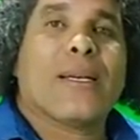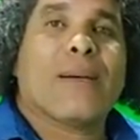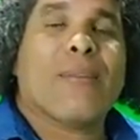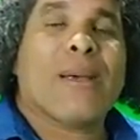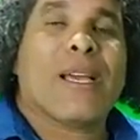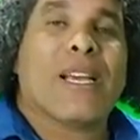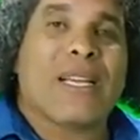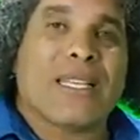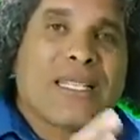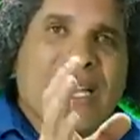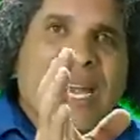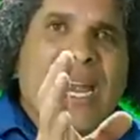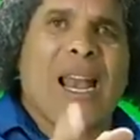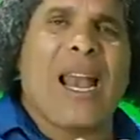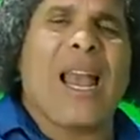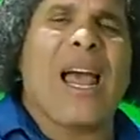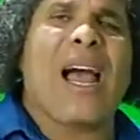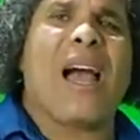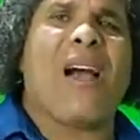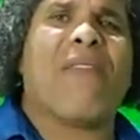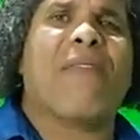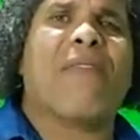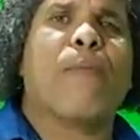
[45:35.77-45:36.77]
because here
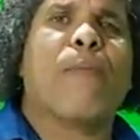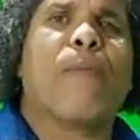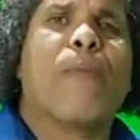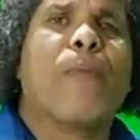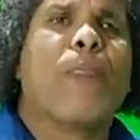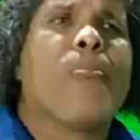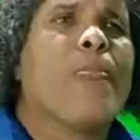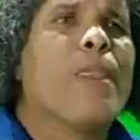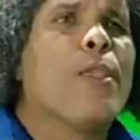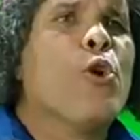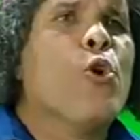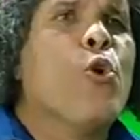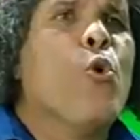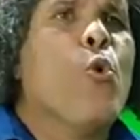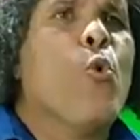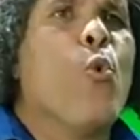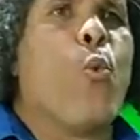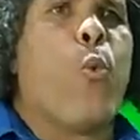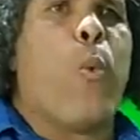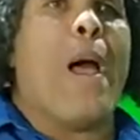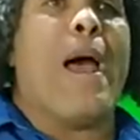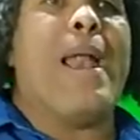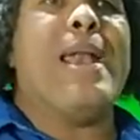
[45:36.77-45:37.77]
now,
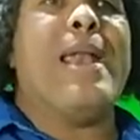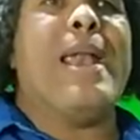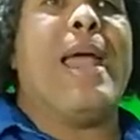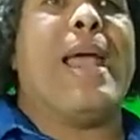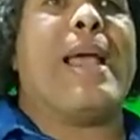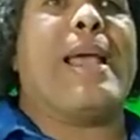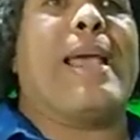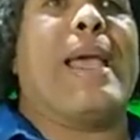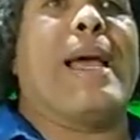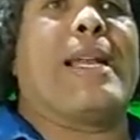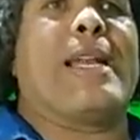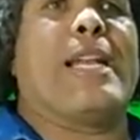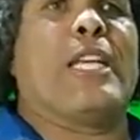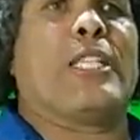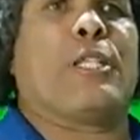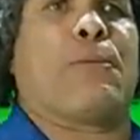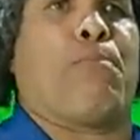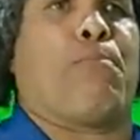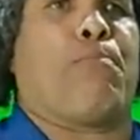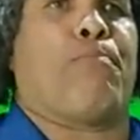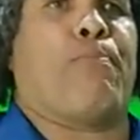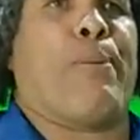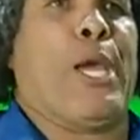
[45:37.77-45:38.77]
when they get this
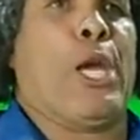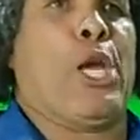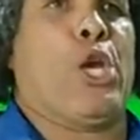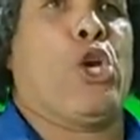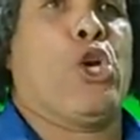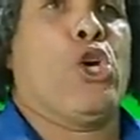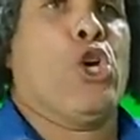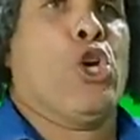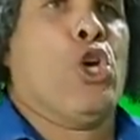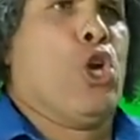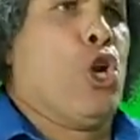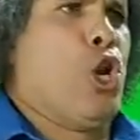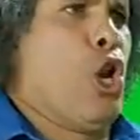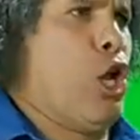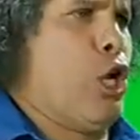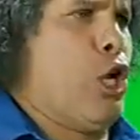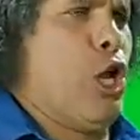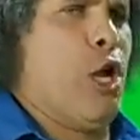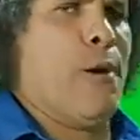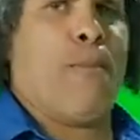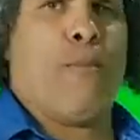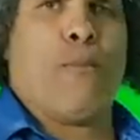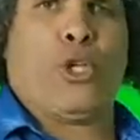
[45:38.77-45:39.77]
big, like
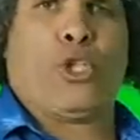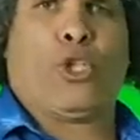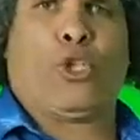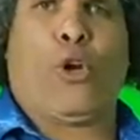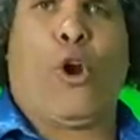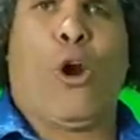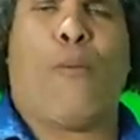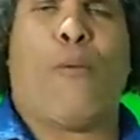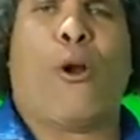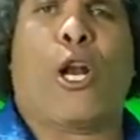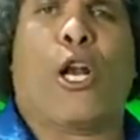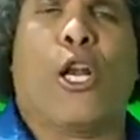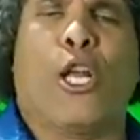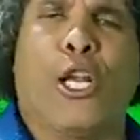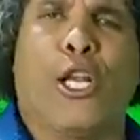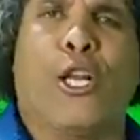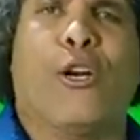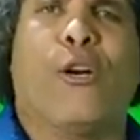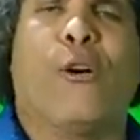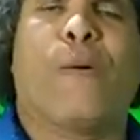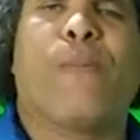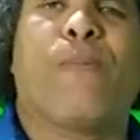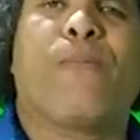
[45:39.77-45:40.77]
him as comrade
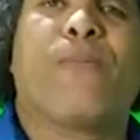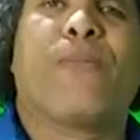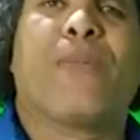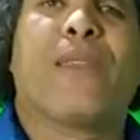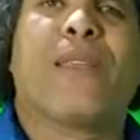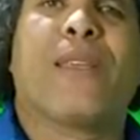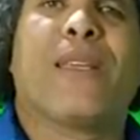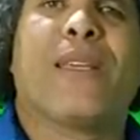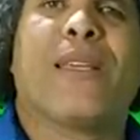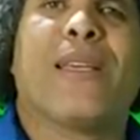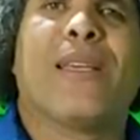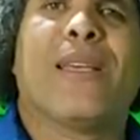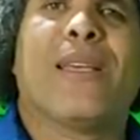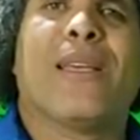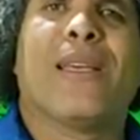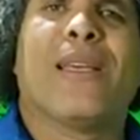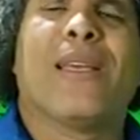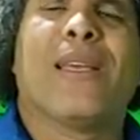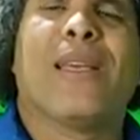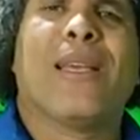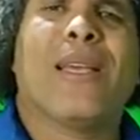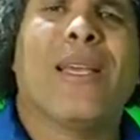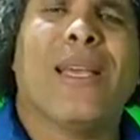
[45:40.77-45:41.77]
leader,
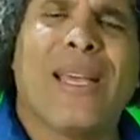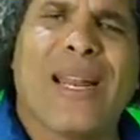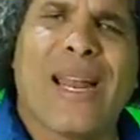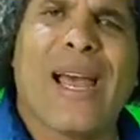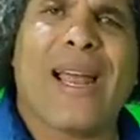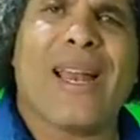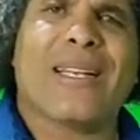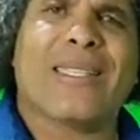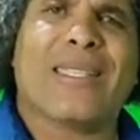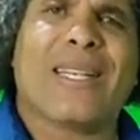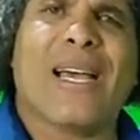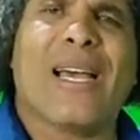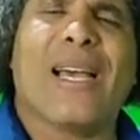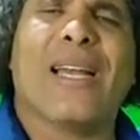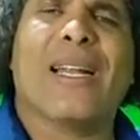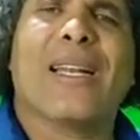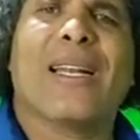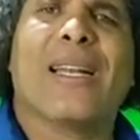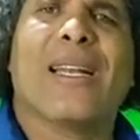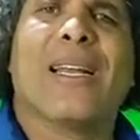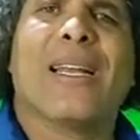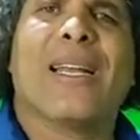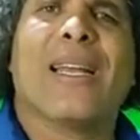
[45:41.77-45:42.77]
he didn't understand.
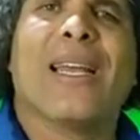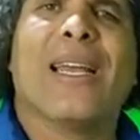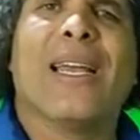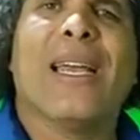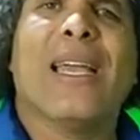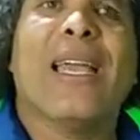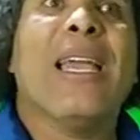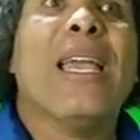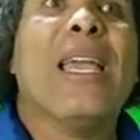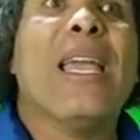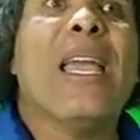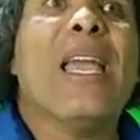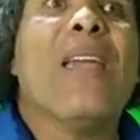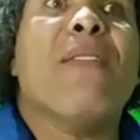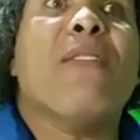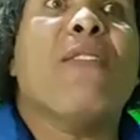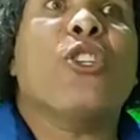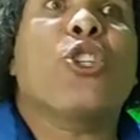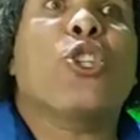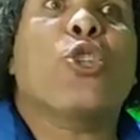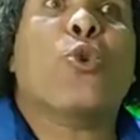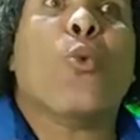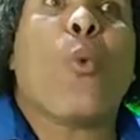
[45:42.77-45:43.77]
He
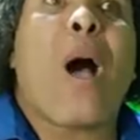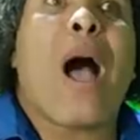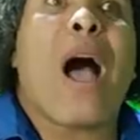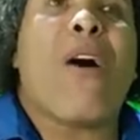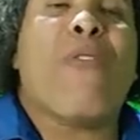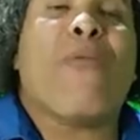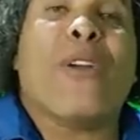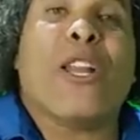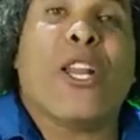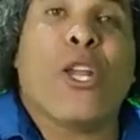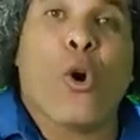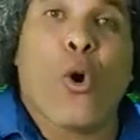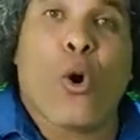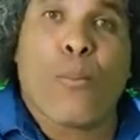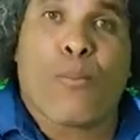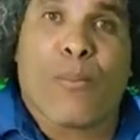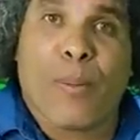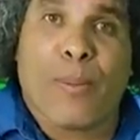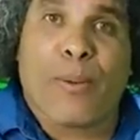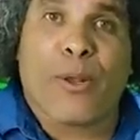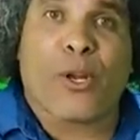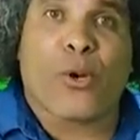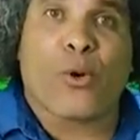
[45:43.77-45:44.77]
even suave with his own
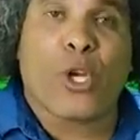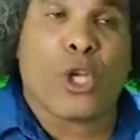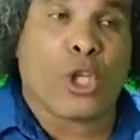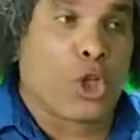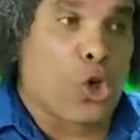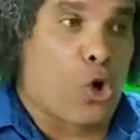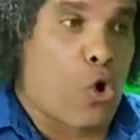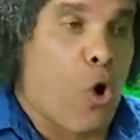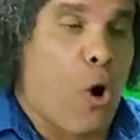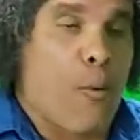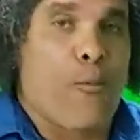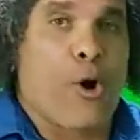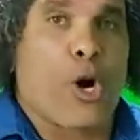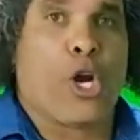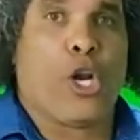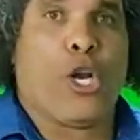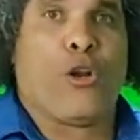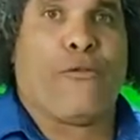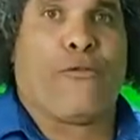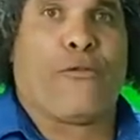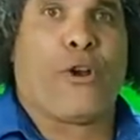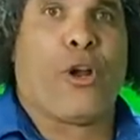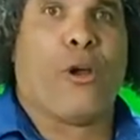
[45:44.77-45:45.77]
people, you know, he's the comrade
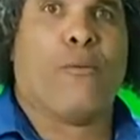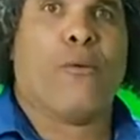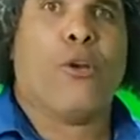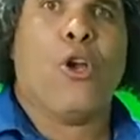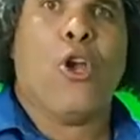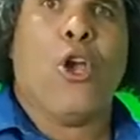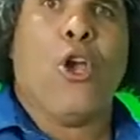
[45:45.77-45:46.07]
leader for them.